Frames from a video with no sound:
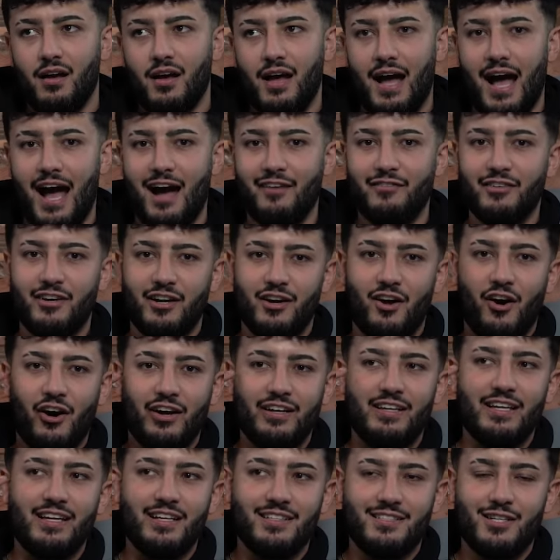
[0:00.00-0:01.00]
having an
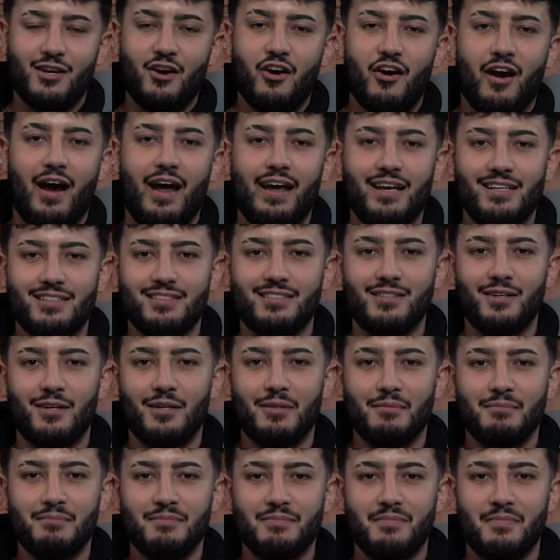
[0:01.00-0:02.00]
idea to create
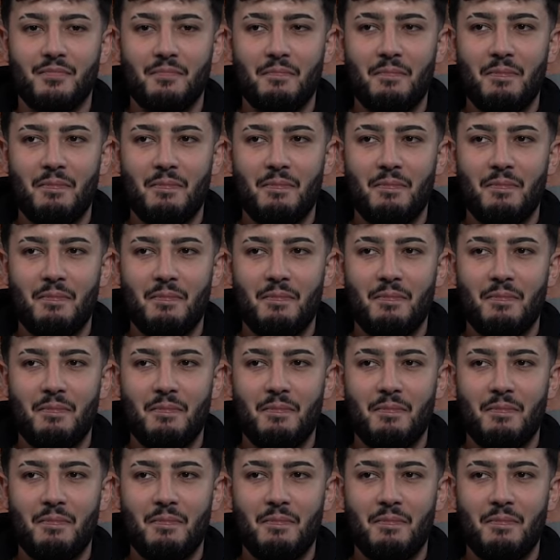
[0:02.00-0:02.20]
some,